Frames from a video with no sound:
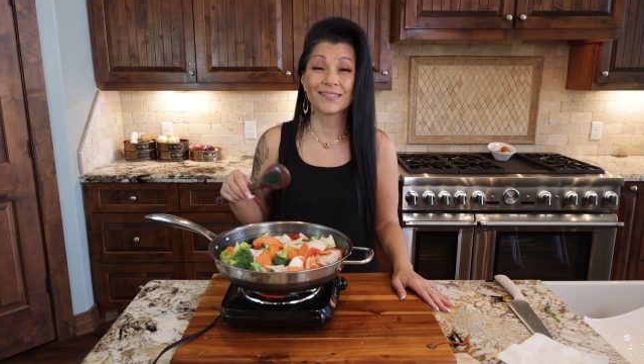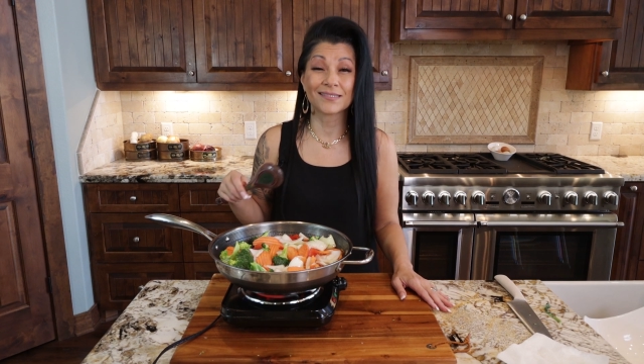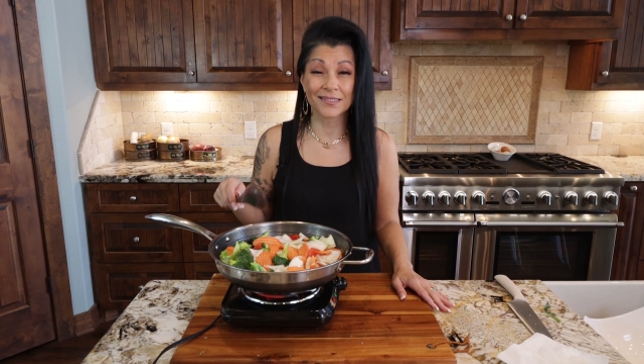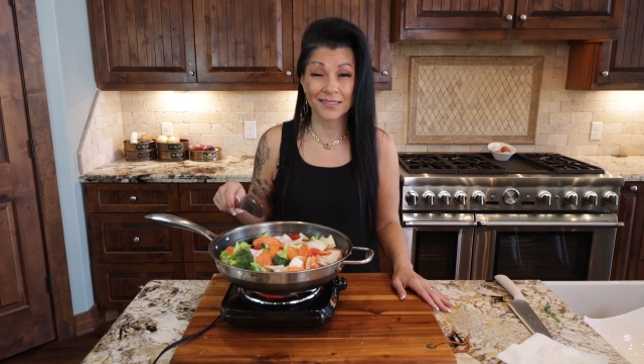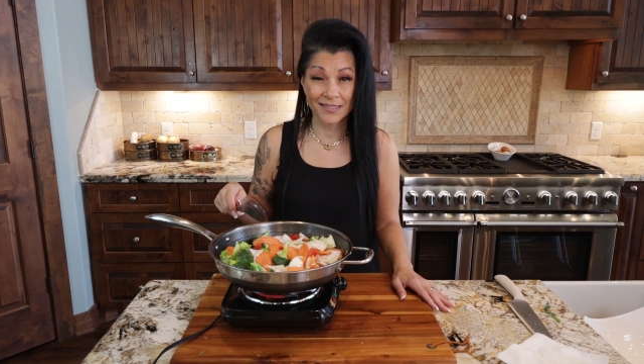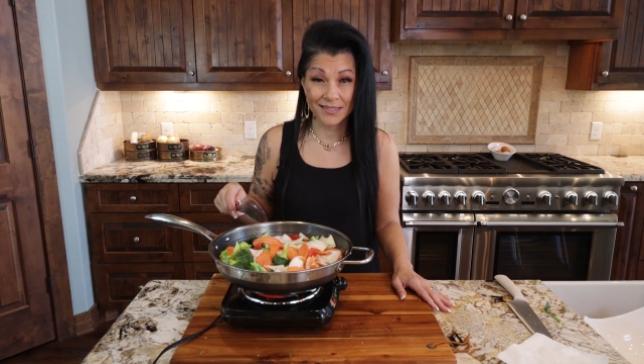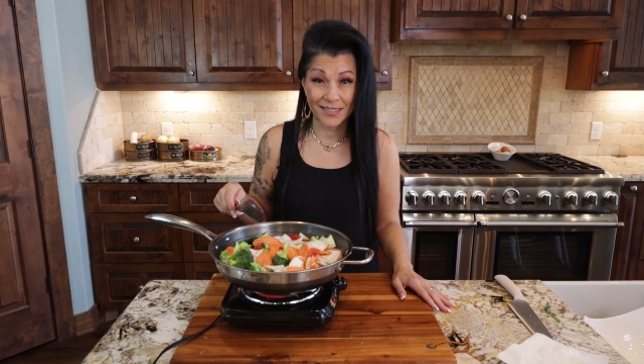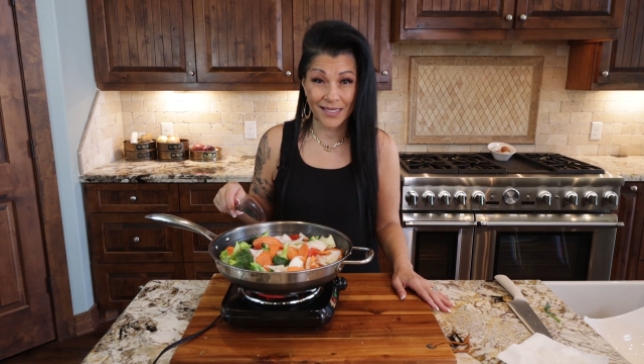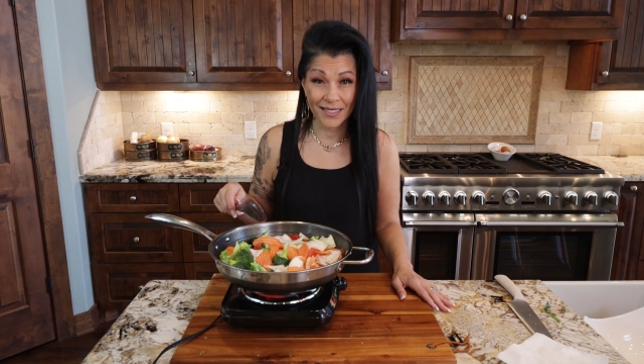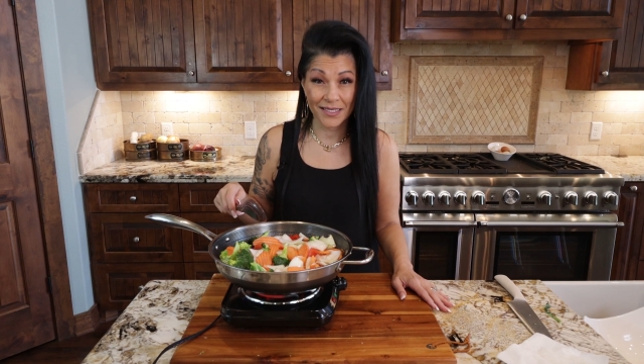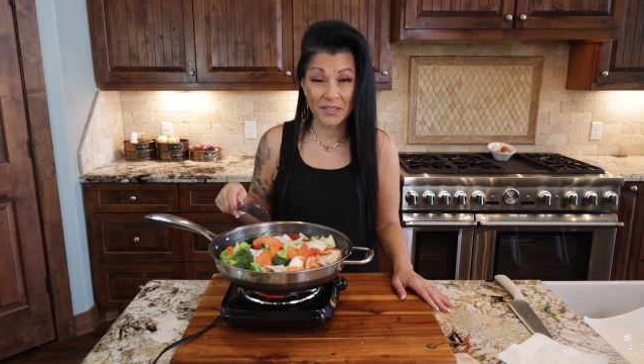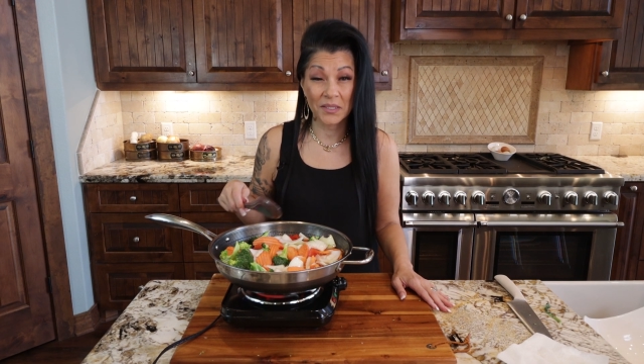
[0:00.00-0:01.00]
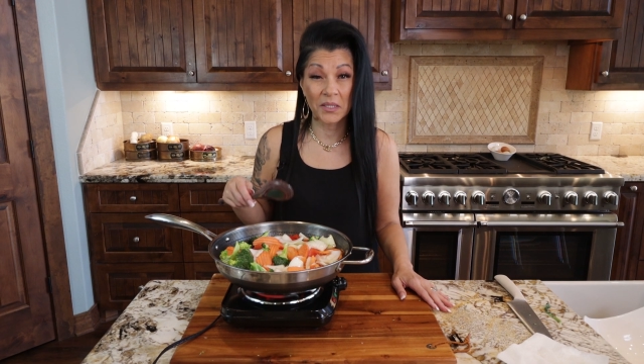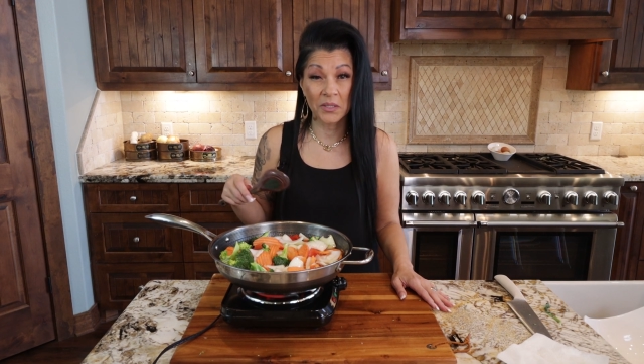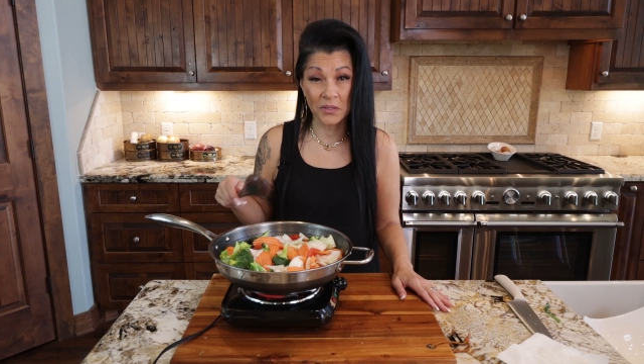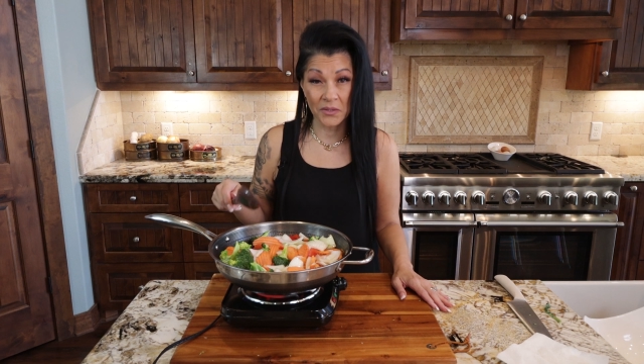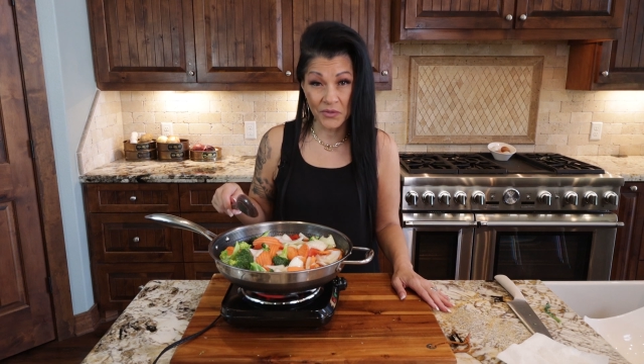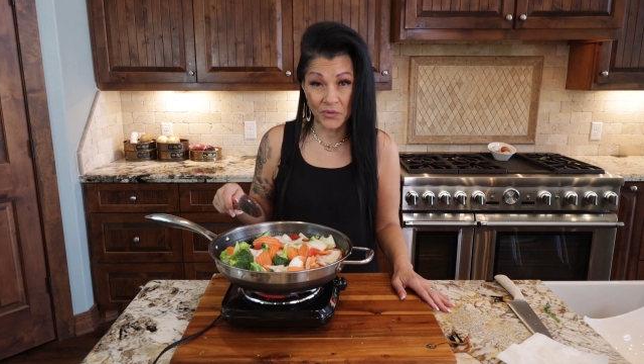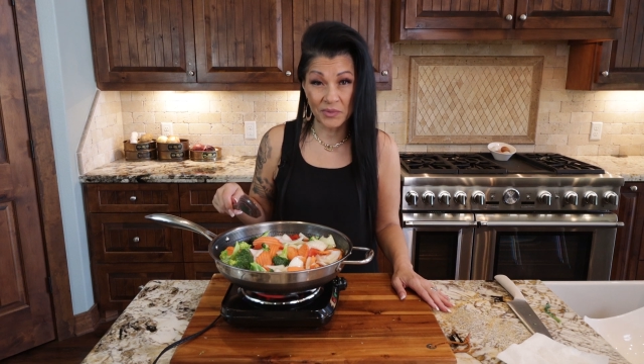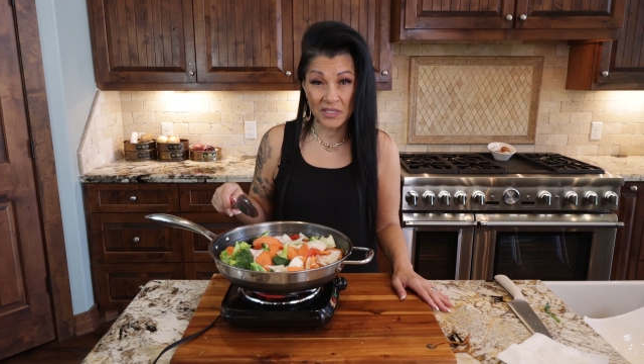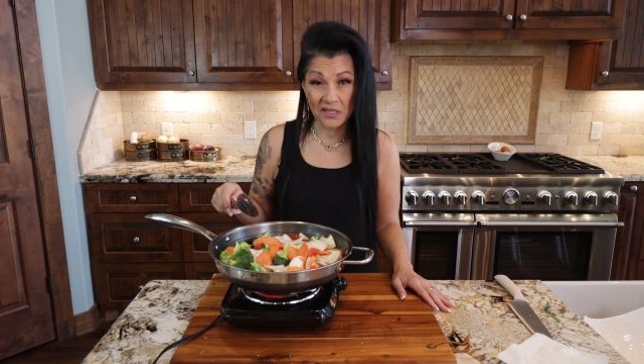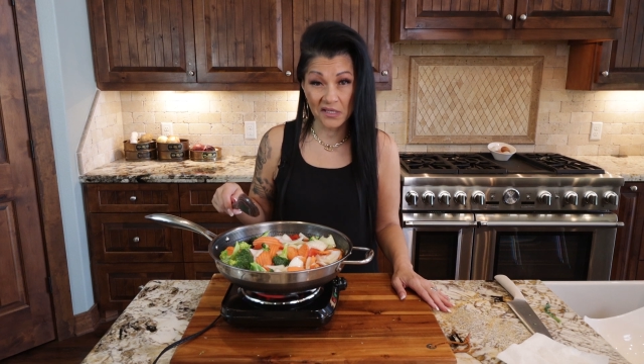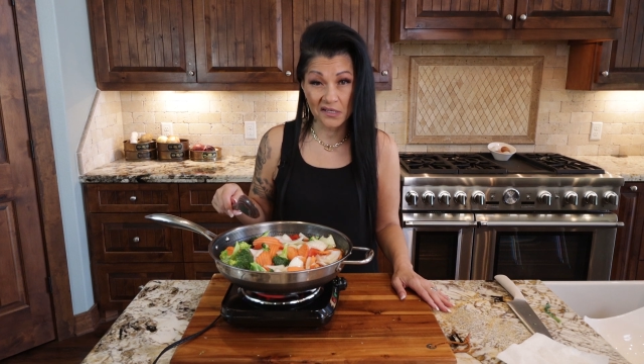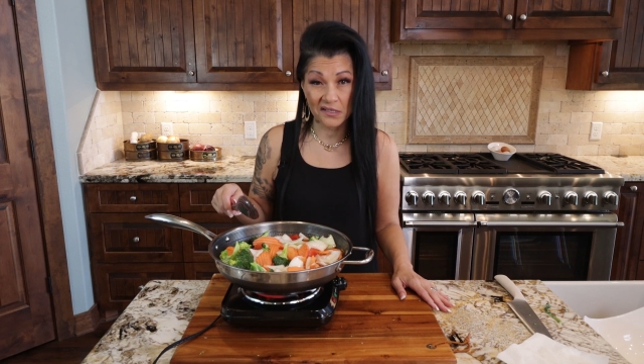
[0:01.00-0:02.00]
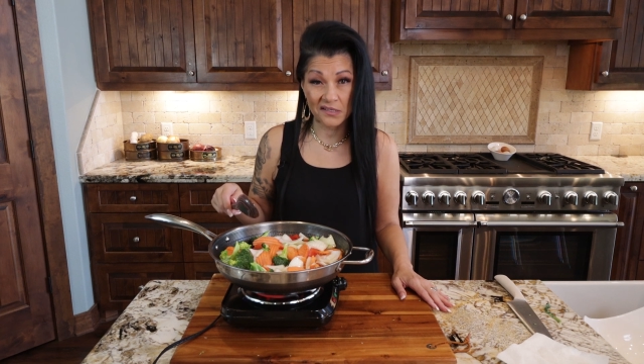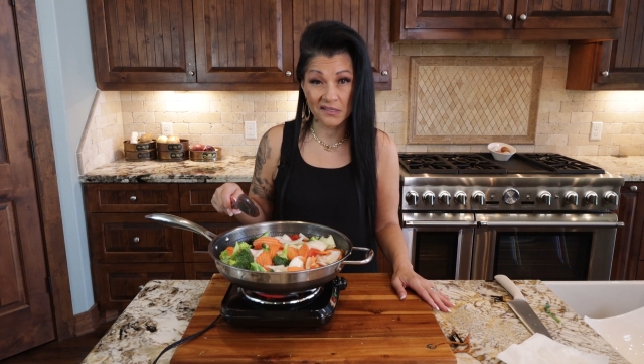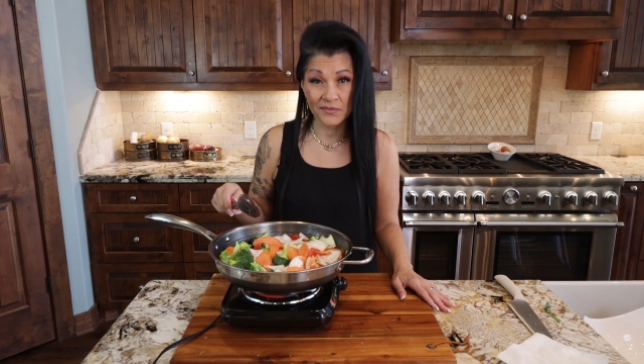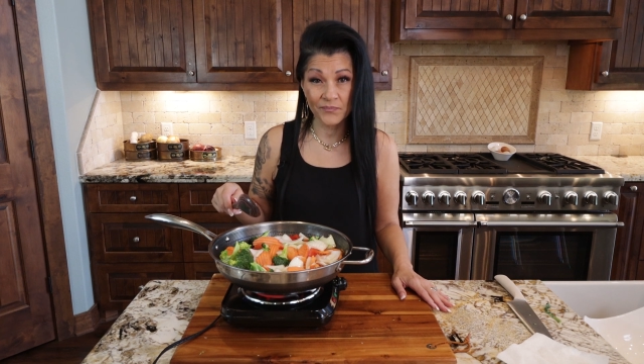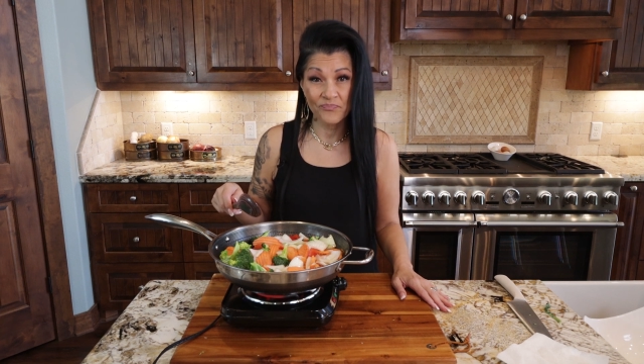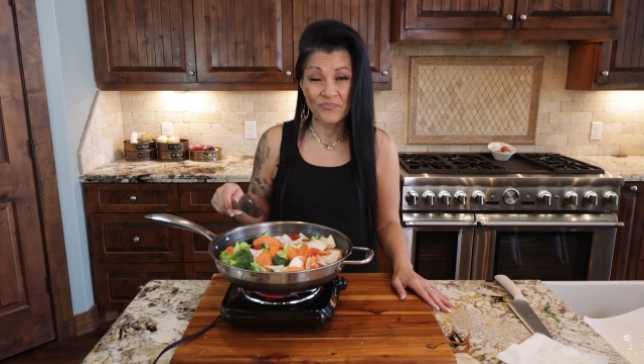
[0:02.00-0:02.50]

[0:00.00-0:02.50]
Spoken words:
it's gonna take a little bit longer